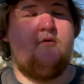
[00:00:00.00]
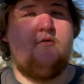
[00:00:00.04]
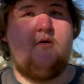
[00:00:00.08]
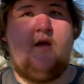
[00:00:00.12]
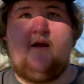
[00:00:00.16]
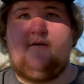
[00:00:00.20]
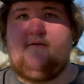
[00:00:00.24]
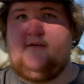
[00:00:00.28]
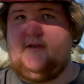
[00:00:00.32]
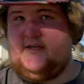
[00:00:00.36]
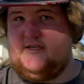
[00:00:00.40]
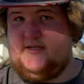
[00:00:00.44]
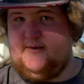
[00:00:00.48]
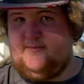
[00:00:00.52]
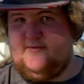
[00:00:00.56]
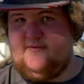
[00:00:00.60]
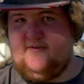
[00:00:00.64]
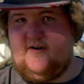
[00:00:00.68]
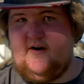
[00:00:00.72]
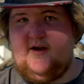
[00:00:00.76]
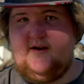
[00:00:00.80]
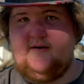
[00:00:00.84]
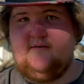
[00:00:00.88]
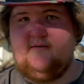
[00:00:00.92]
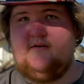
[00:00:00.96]
Everything seemed
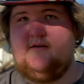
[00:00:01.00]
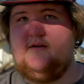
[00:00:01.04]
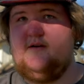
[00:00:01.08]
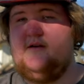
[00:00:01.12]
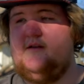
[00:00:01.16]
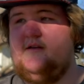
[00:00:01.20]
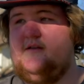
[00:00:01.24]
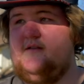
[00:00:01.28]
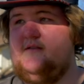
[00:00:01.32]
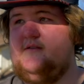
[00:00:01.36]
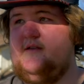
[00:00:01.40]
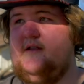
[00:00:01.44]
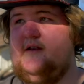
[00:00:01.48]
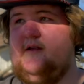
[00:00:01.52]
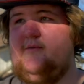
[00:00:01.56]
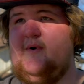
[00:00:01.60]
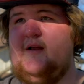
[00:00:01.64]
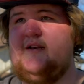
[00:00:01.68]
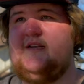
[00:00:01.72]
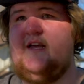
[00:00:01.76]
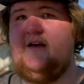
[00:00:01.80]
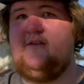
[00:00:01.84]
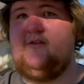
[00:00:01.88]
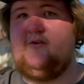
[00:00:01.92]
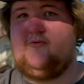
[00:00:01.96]
fine. Then he
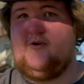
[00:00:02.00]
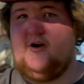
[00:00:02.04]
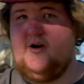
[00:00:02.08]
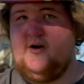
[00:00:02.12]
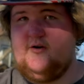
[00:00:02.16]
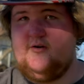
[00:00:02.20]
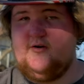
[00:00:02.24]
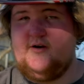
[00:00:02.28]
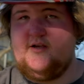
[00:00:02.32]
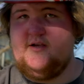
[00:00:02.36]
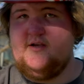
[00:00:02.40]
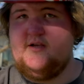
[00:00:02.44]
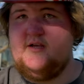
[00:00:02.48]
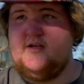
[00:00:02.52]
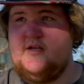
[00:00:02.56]
went down the road,